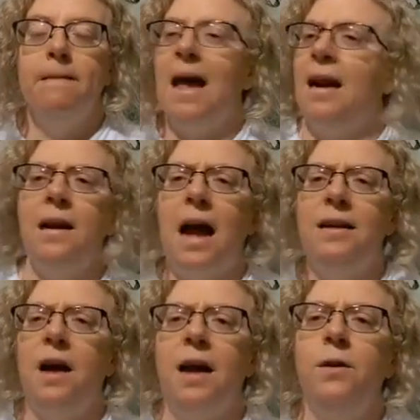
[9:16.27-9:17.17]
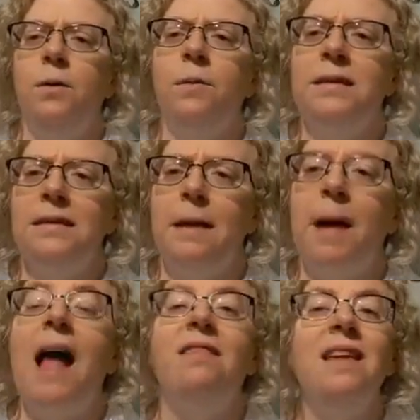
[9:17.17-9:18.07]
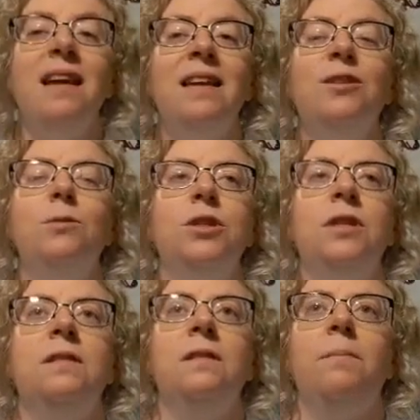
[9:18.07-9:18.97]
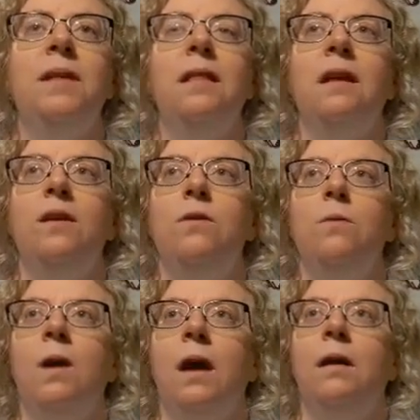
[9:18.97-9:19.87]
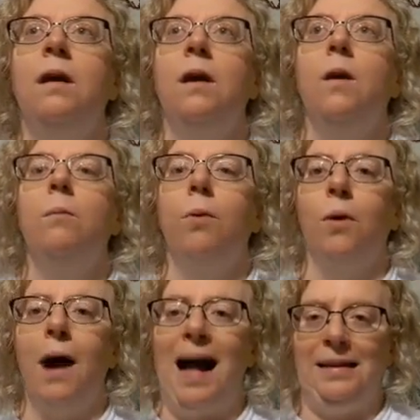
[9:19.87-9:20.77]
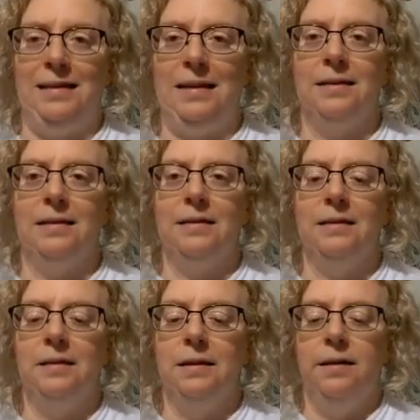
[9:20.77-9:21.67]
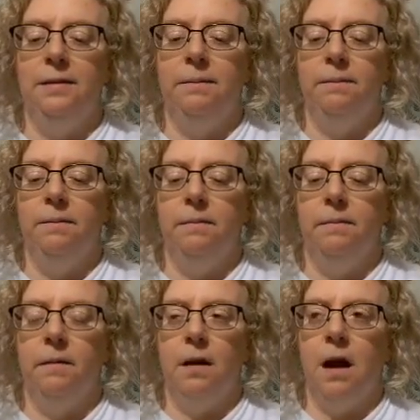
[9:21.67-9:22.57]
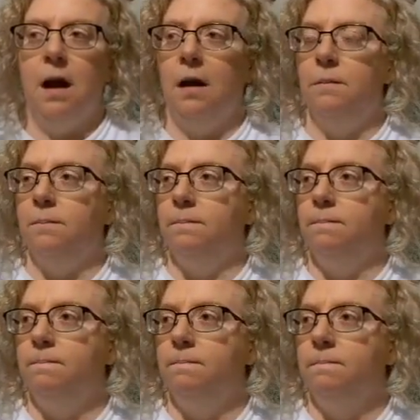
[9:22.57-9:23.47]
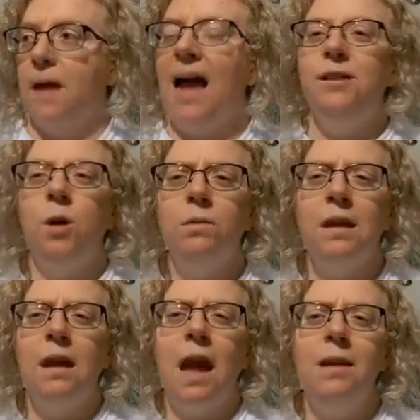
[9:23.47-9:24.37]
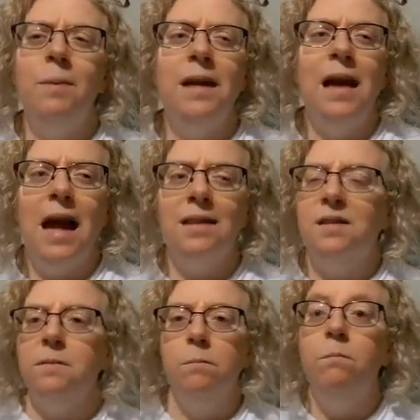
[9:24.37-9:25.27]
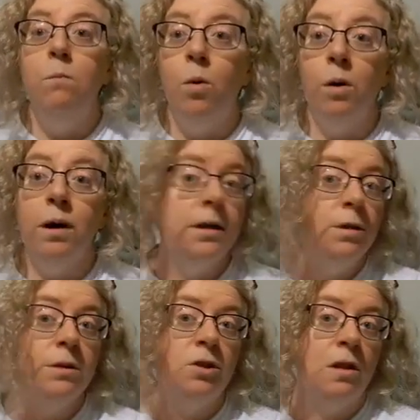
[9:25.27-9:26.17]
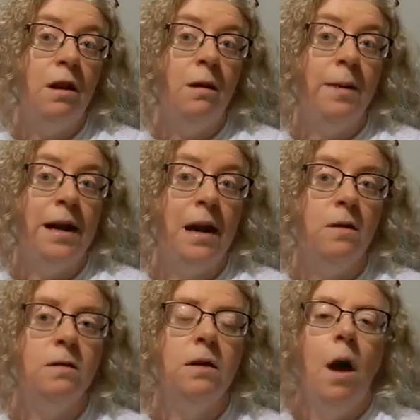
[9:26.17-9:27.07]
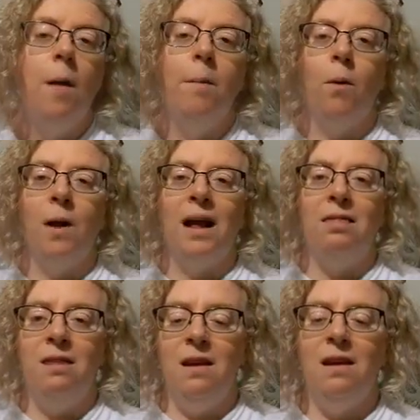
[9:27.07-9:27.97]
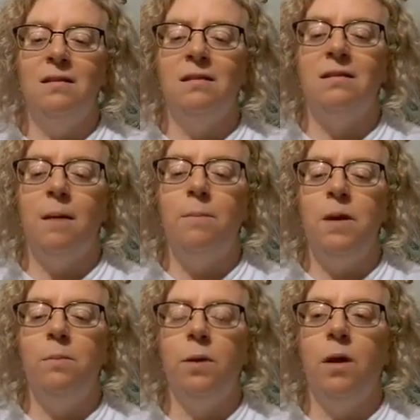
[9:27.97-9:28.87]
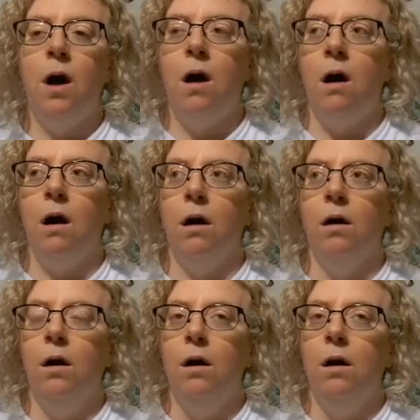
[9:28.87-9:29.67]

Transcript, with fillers: And I, I, I don't know what to say, but I think intuition is something that you can practice. Um, I don't think anybody has more intuition than anybody else, but what I think is is that people are